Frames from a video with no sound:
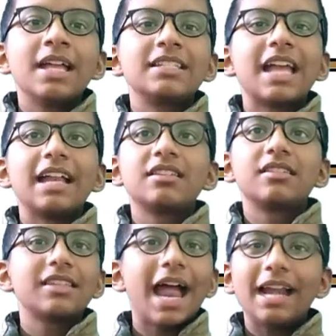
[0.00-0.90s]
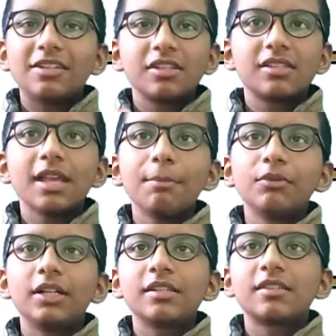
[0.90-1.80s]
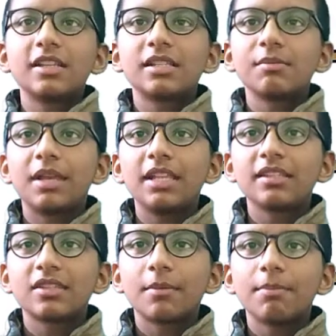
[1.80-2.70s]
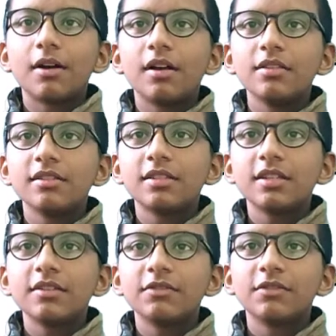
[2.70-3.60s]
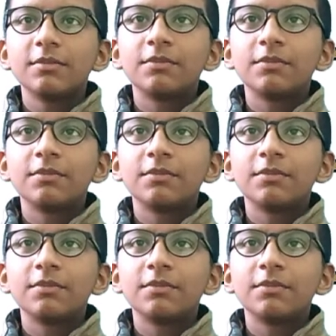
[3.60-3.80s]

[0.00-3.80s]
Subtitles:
That just separates. This means the positive,